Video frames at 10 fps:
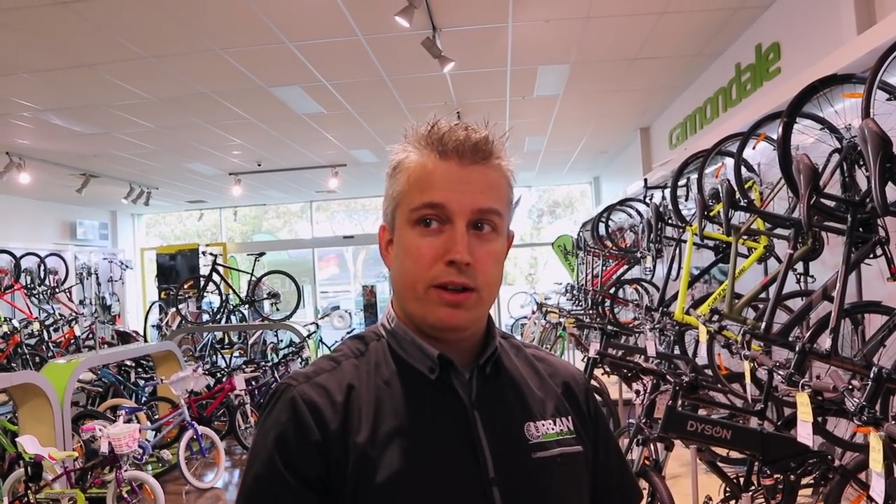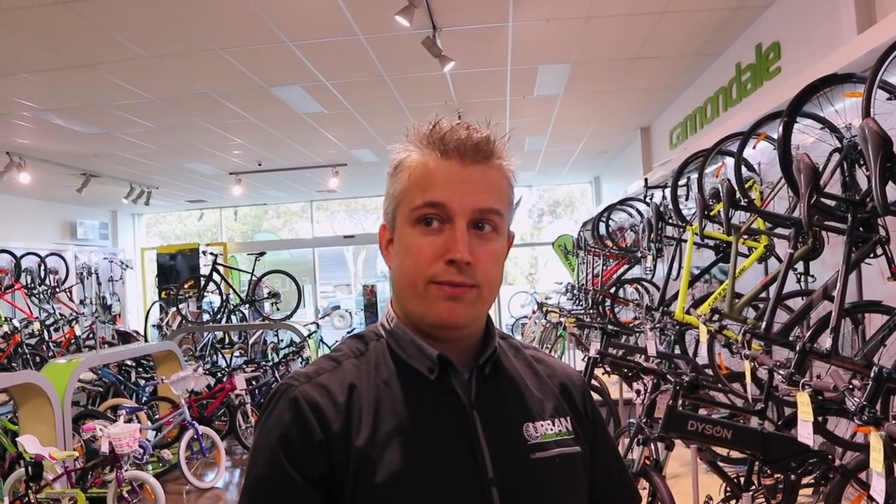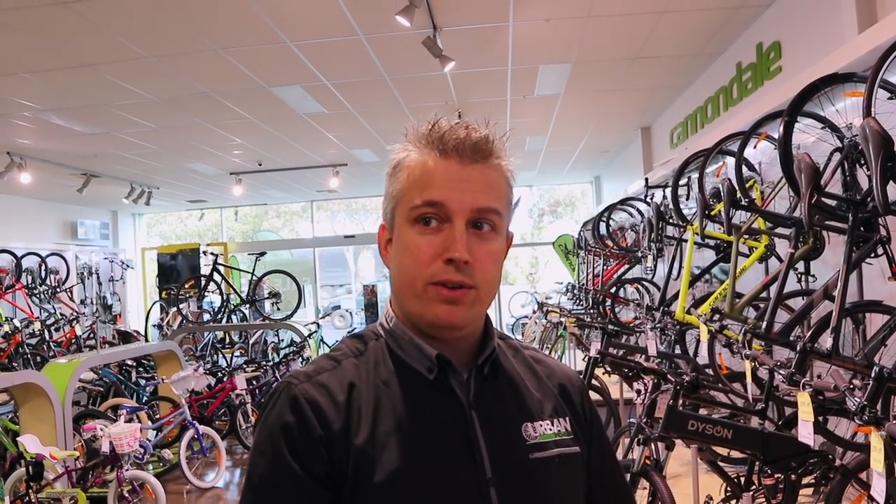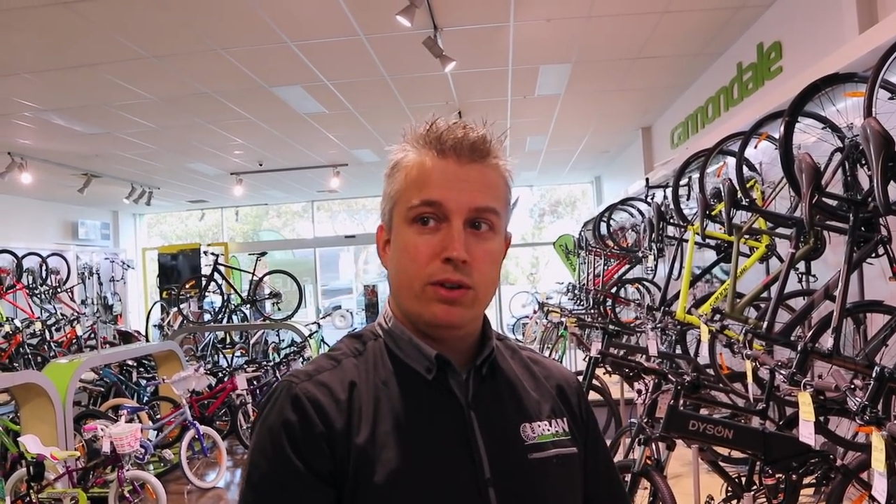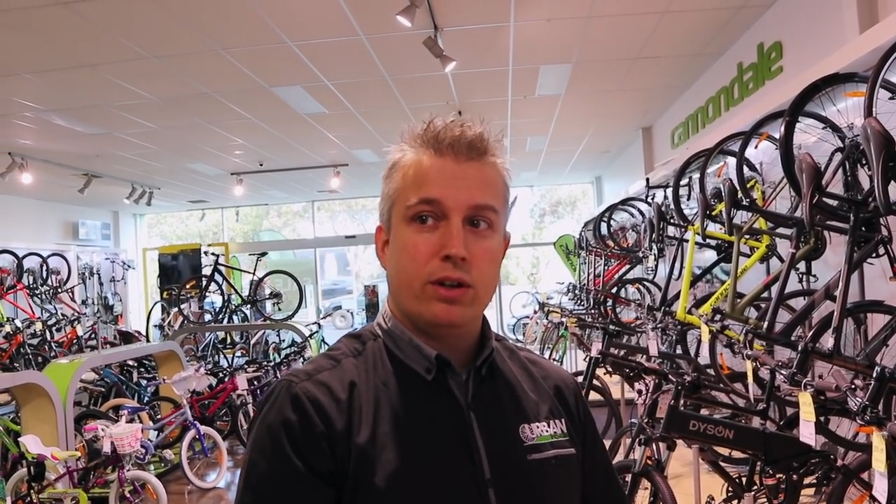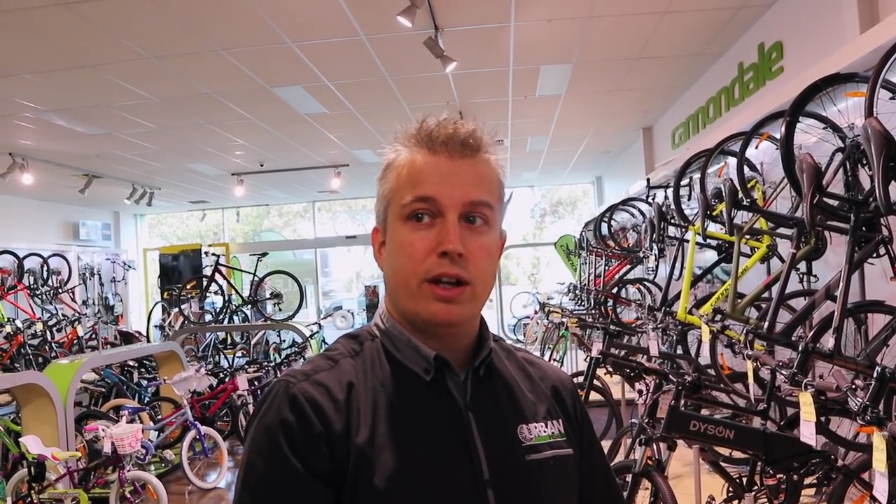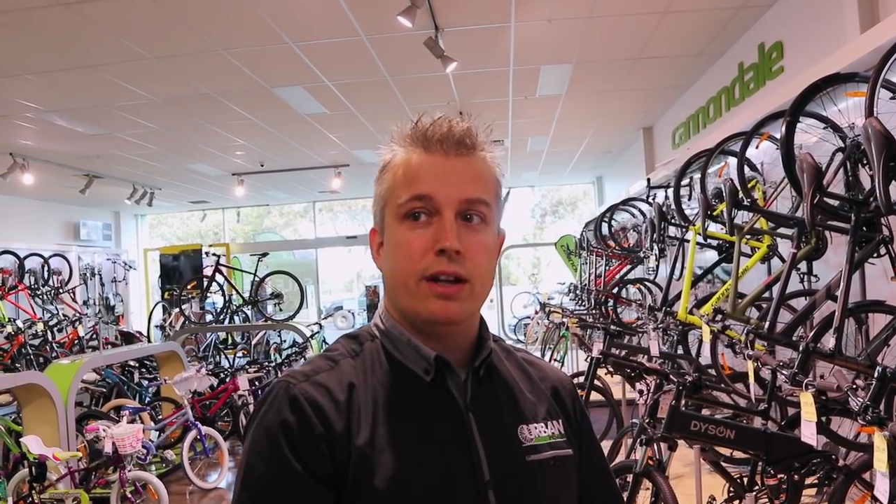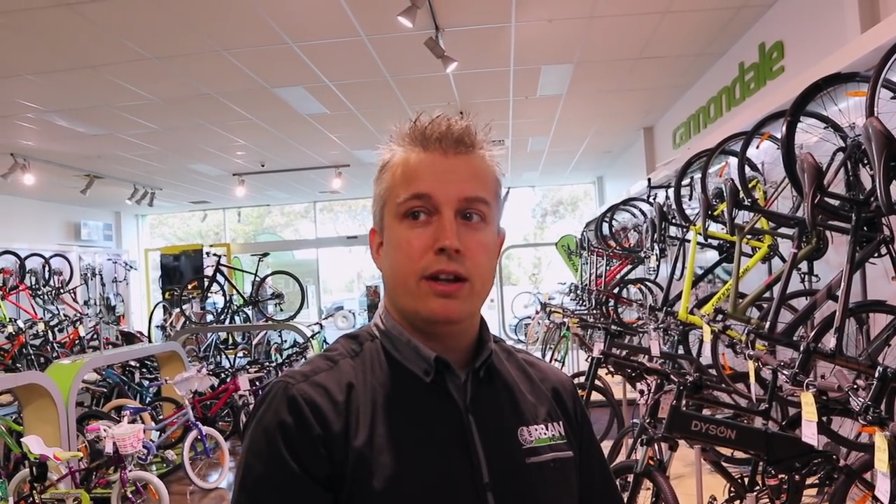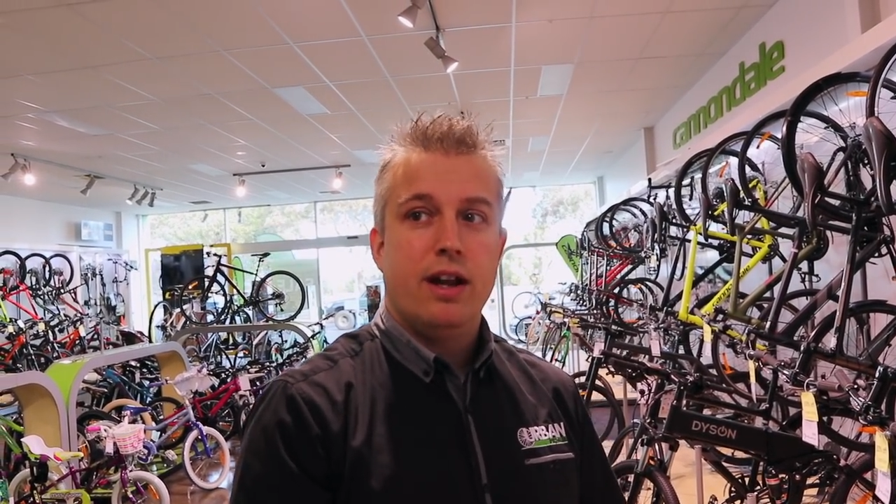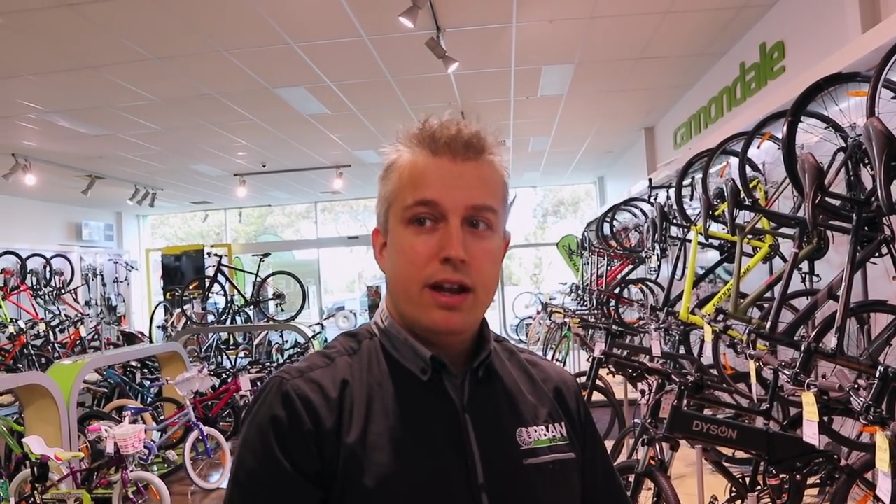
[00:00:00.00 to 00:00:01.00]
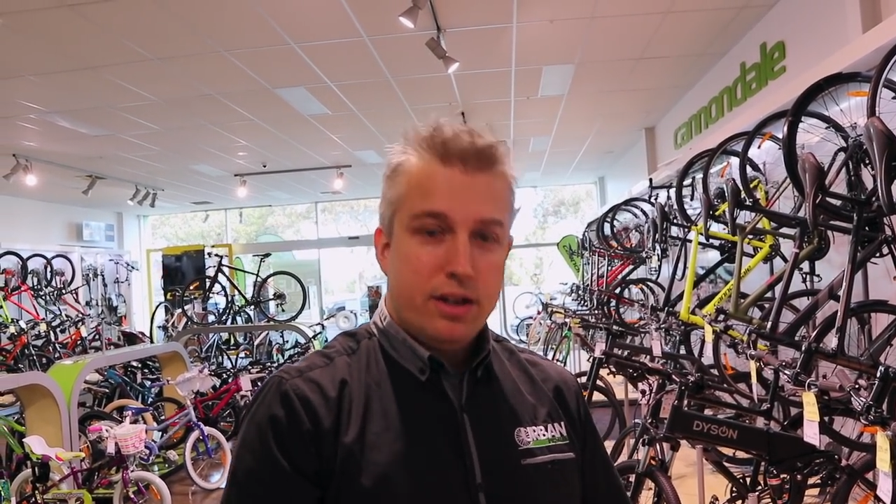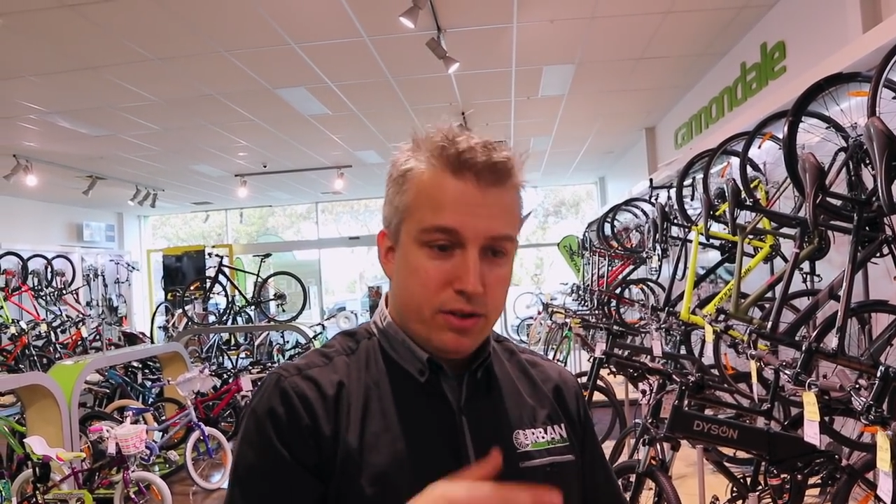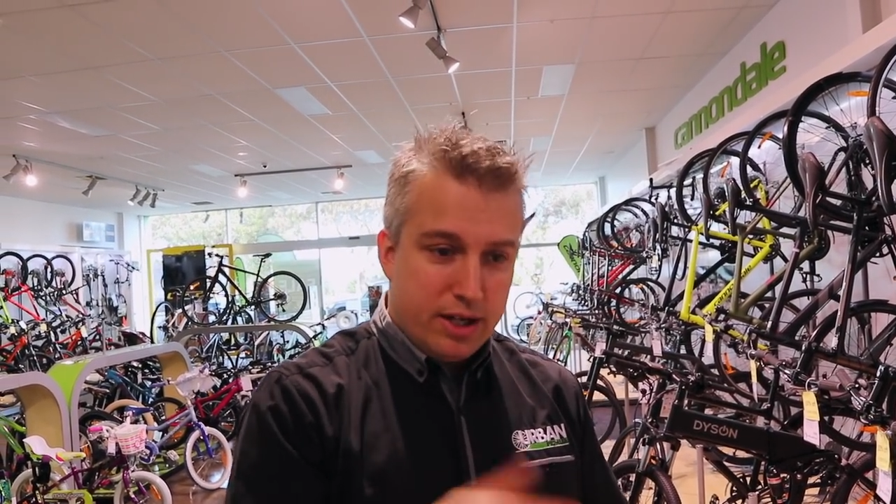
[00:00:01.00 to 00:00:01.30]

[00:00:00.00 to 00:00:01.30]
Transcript: and if you look and you